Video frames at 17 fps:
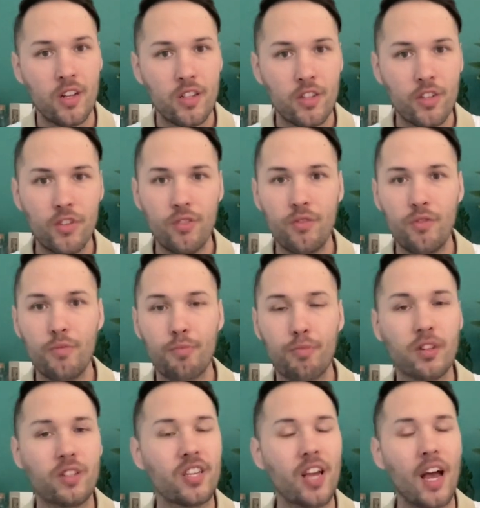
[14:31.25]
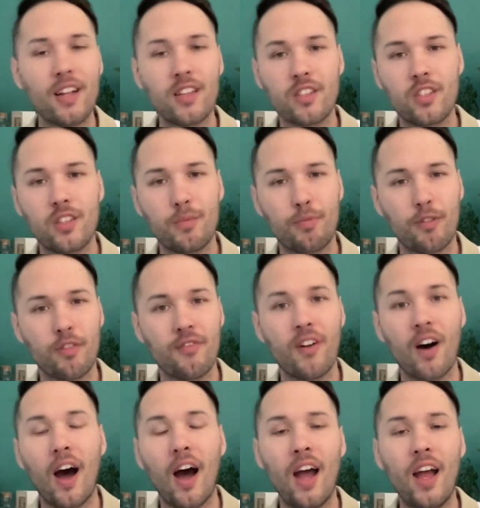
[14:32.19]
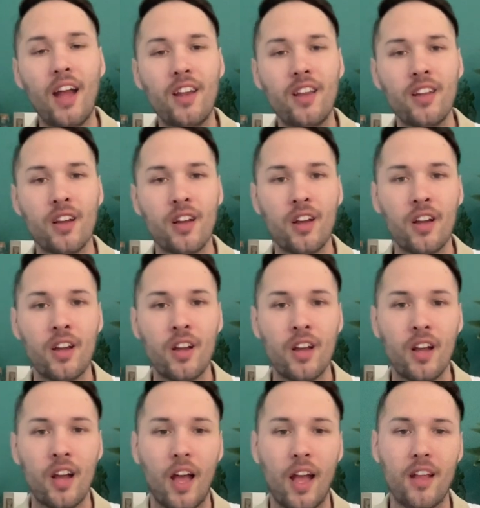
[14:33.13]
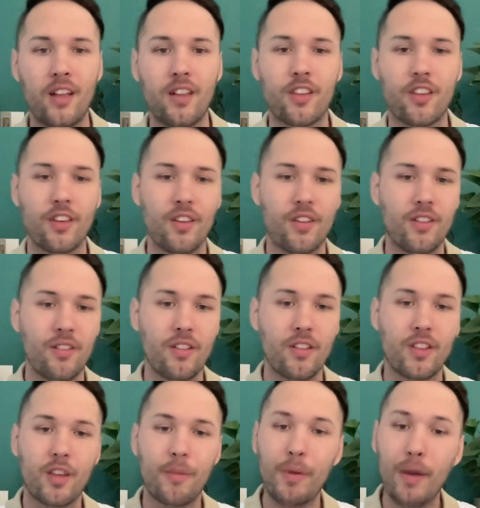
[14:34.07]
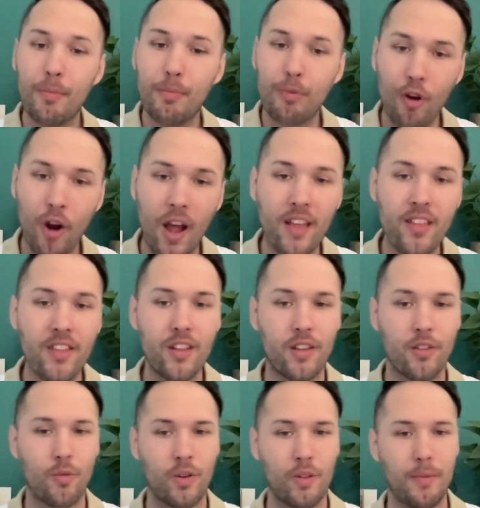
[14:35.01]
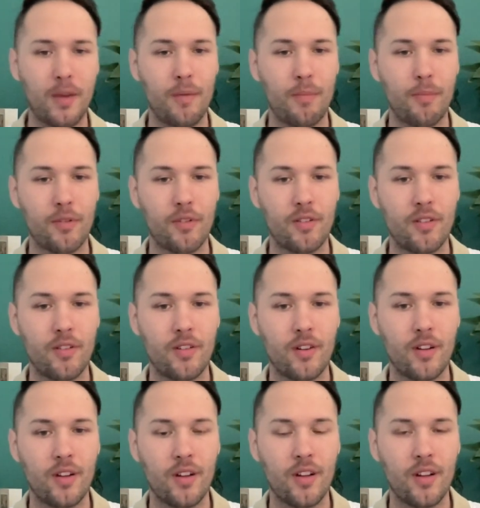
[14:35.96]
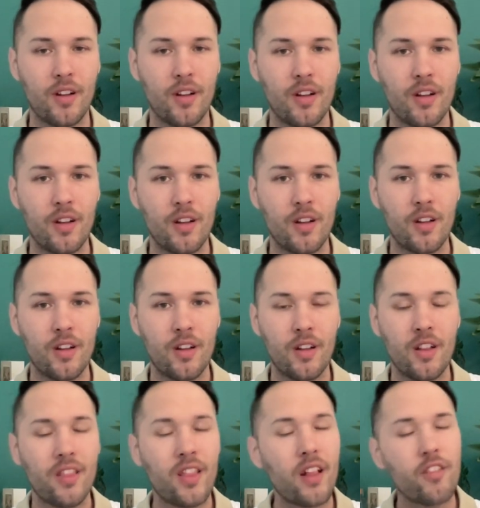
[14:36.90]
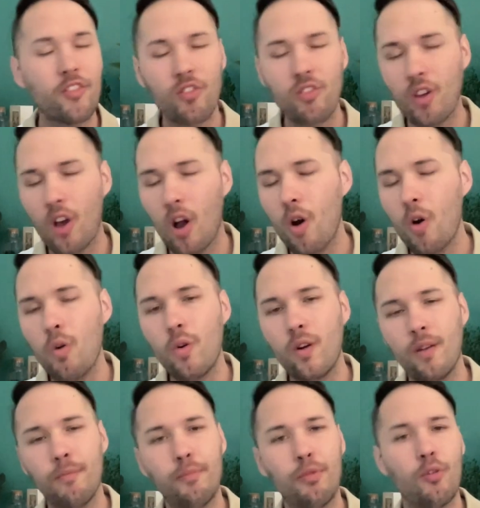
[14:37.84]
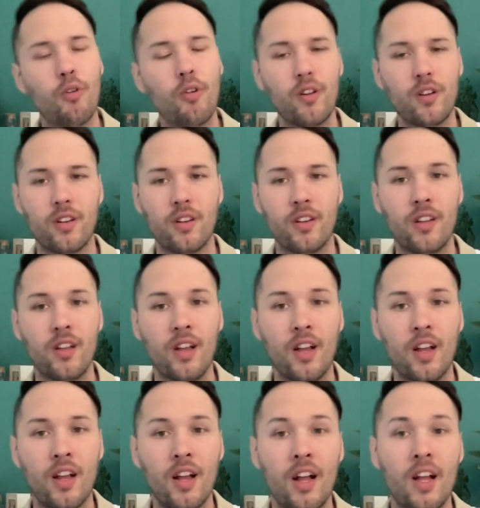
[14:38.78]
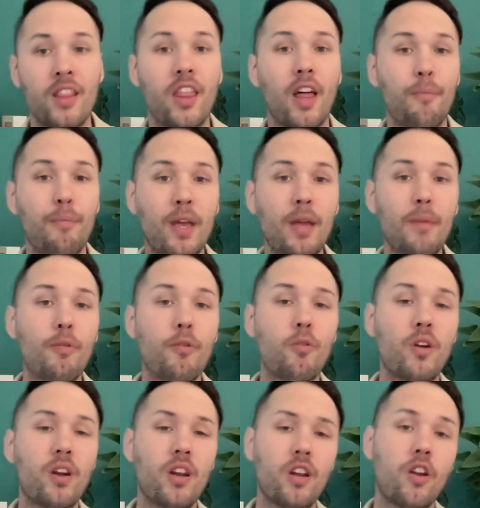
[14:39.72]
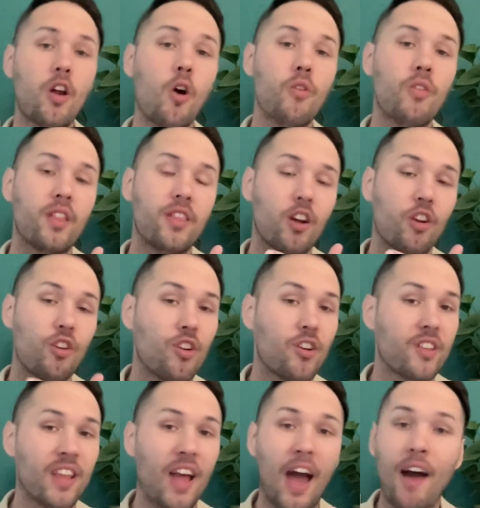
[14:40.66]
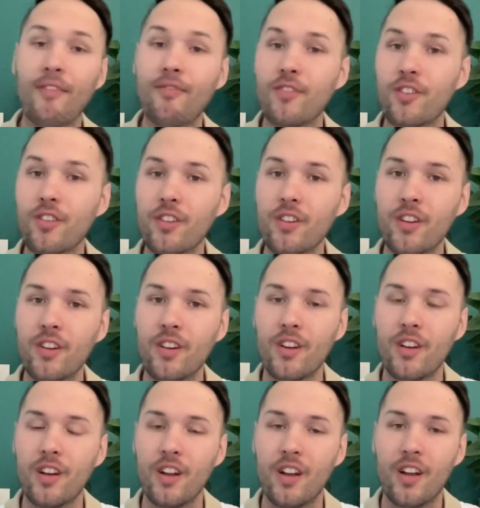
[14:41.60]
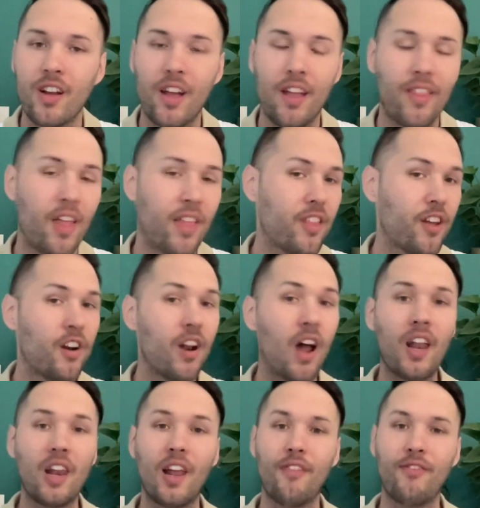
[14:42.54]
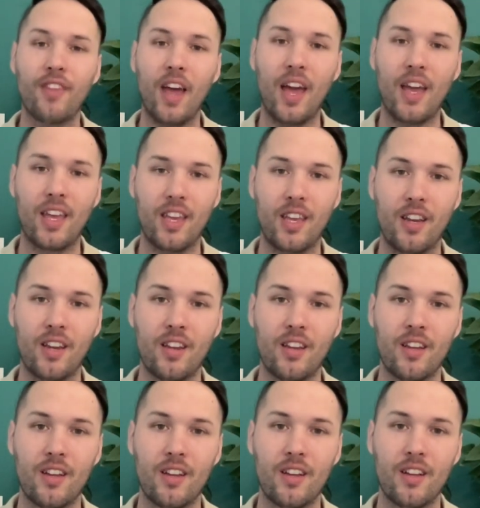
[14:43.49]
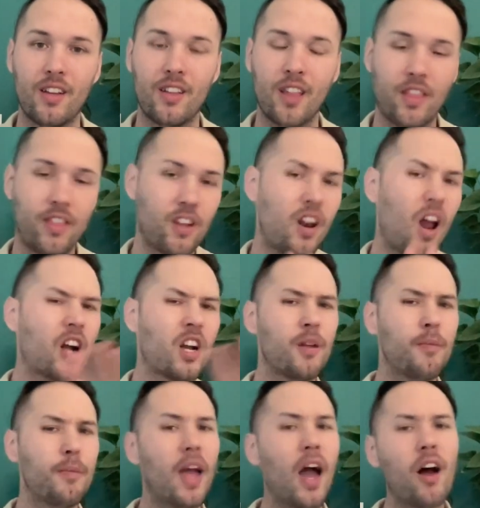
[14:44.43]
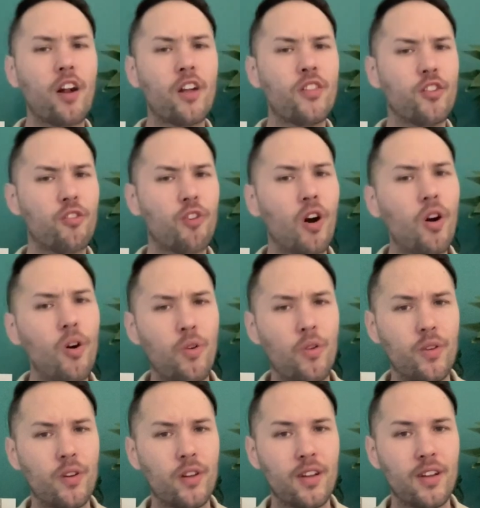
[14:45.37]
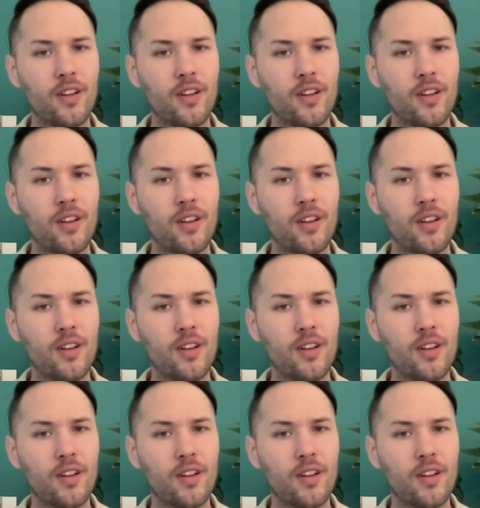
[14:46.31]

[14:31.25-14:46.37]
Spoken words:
To protect, to provide, and to be present with people. That's so important. That people want to know that they're looked after and that they're not left hanging. That they're not going to be out on their own.